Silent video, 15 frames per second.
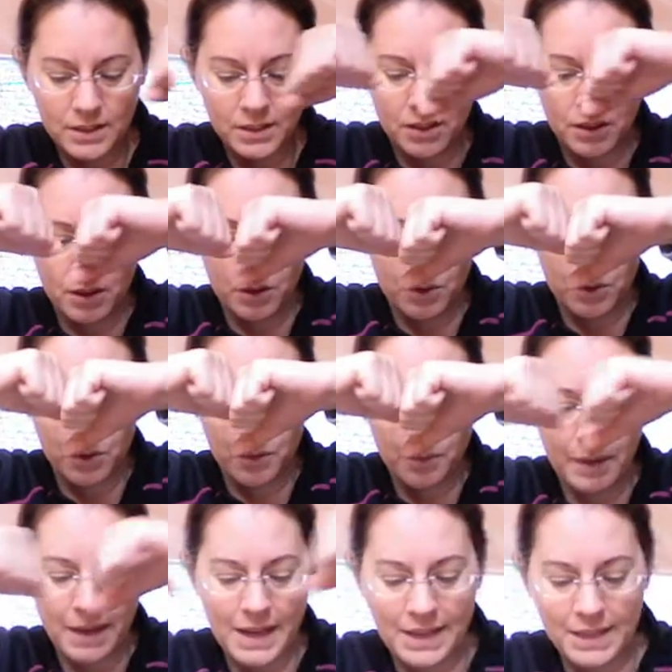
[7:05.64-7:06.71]
So two
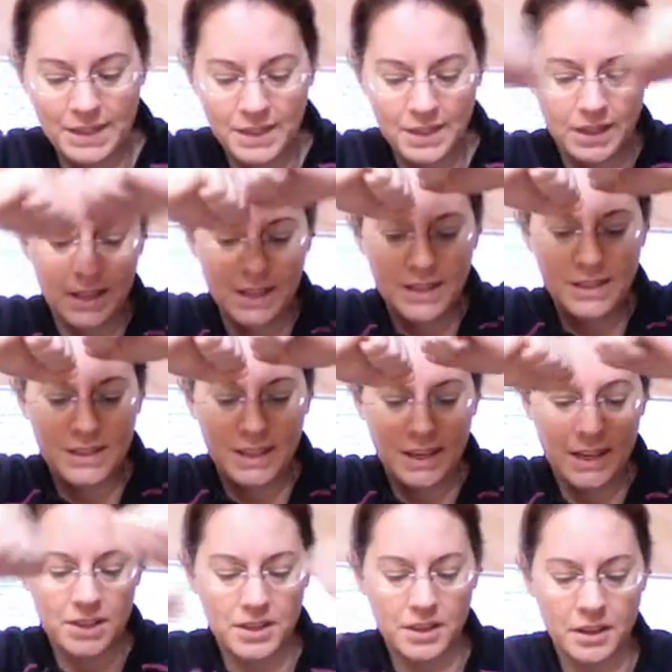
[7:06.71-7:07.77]
plates hitting
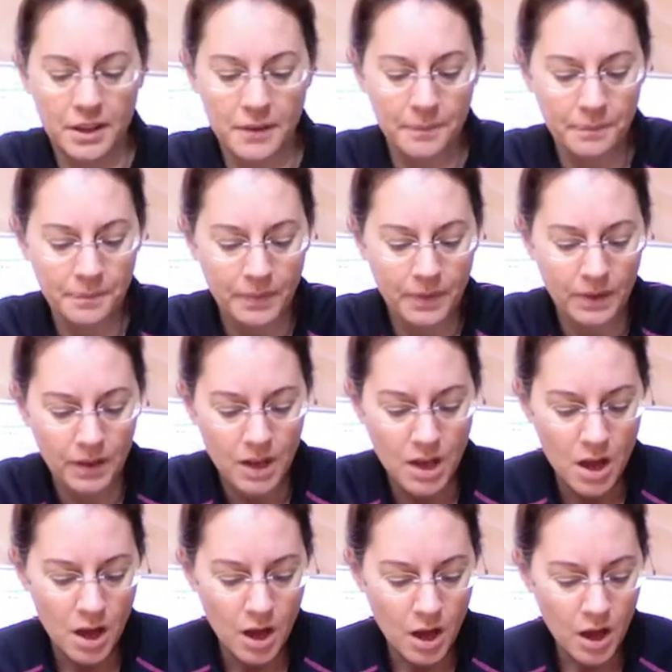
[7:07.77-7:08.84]
each other.
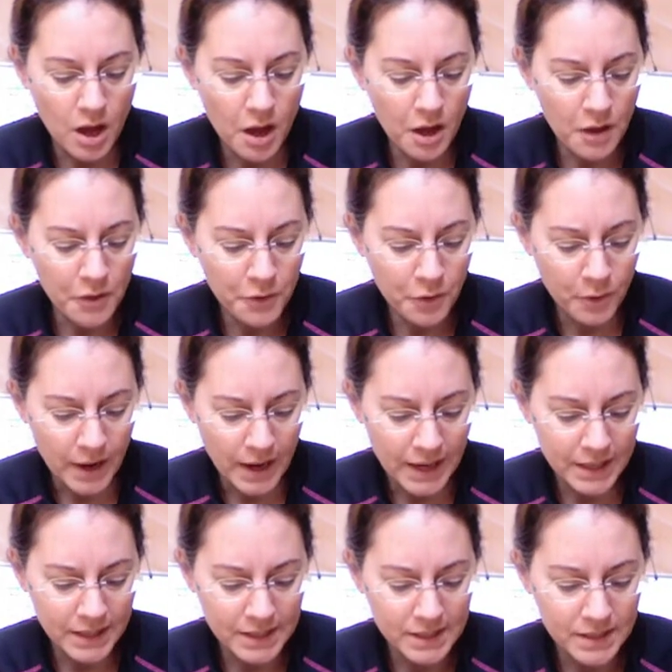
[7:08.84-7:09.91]

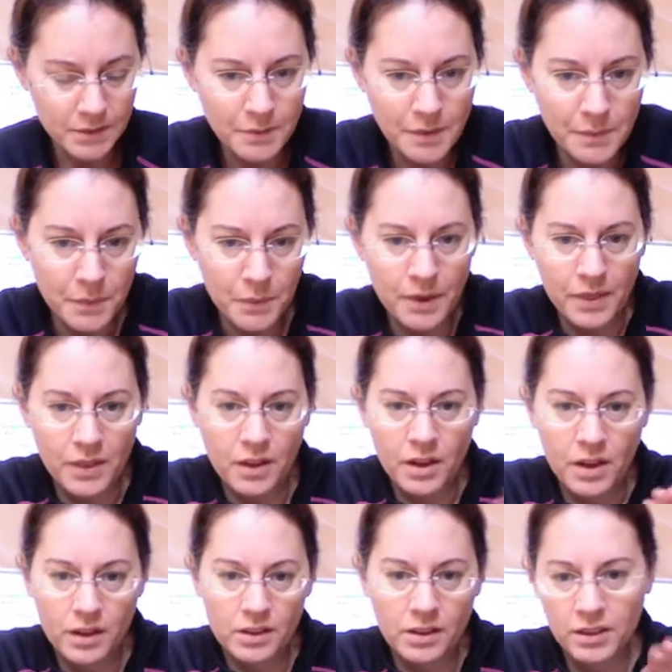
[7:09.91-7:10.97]
Earthquakes, remember when the
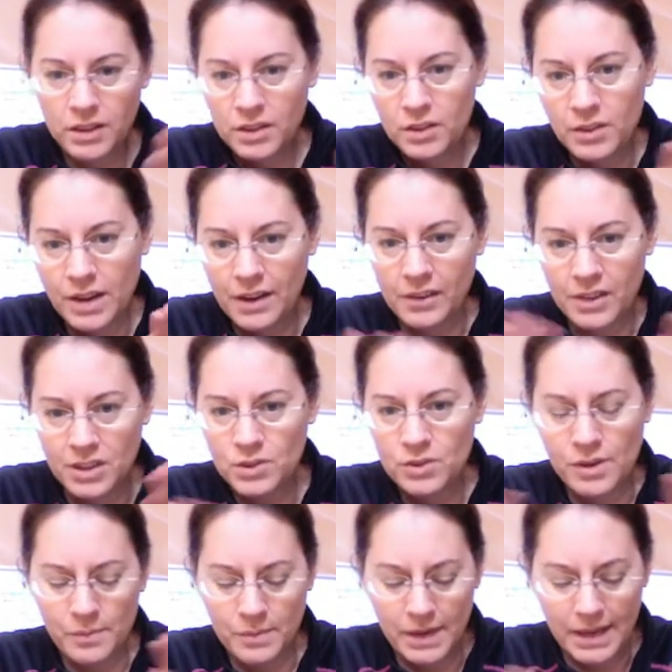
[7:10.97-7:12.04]
ground is
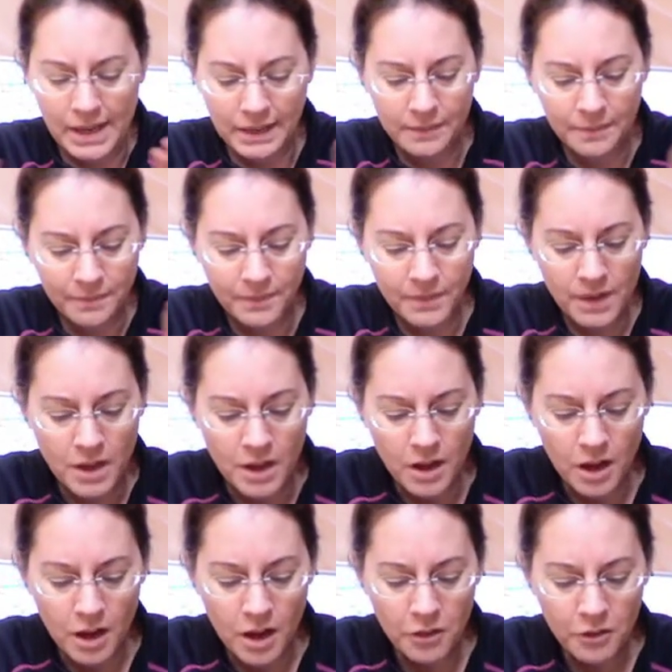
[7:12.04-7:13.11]
trembling?
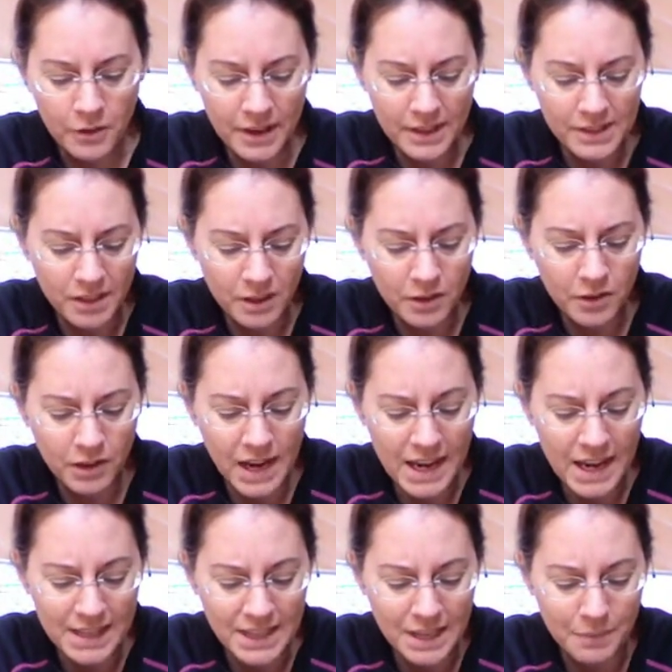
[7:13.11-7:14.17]
Earthquakes are
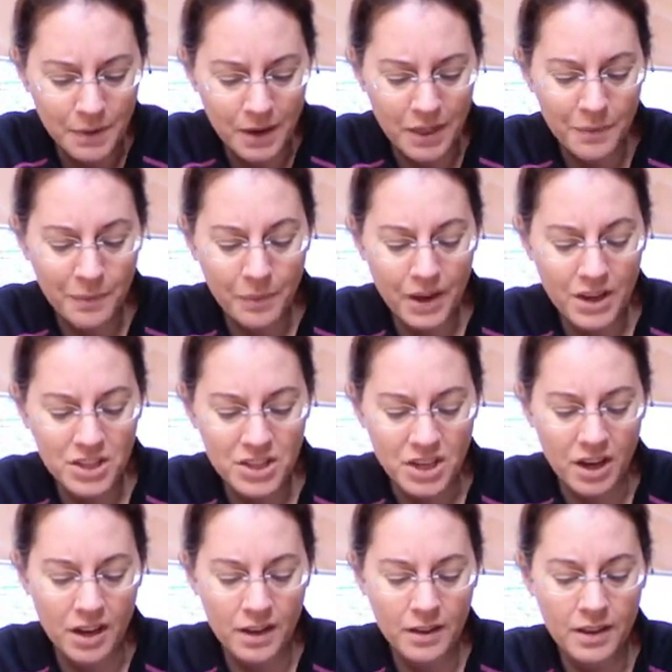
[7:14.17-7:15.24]
created by the
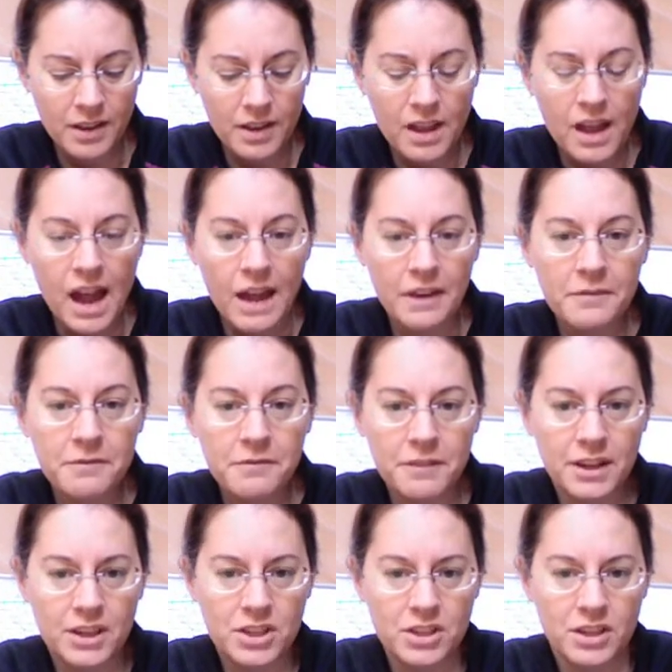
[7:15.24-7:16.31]
pressure and
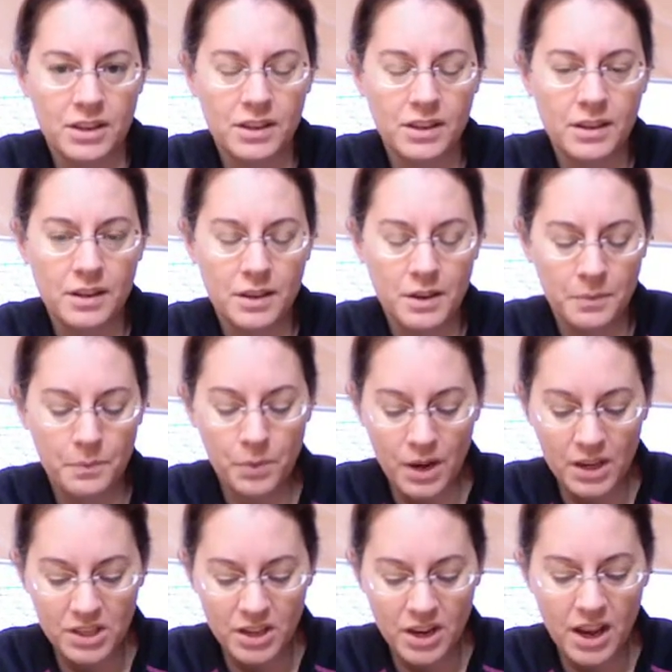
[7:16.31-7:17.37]
friction.
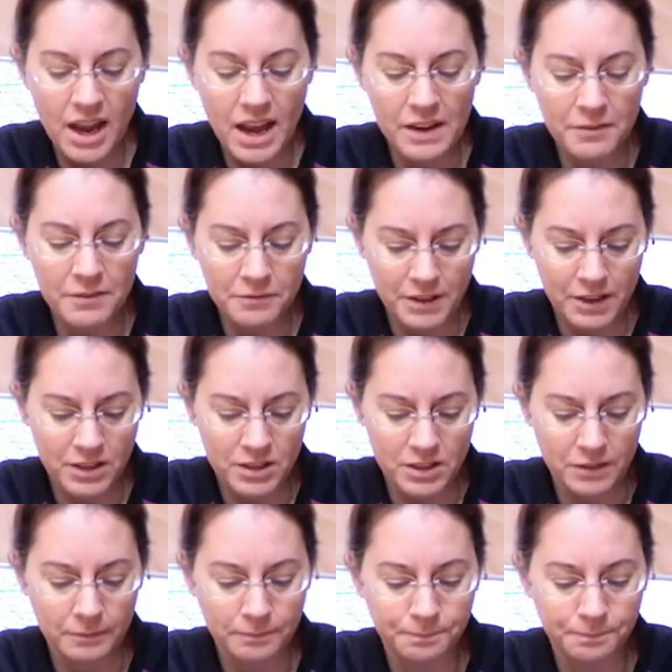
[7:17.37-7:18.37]
Pressure and friction.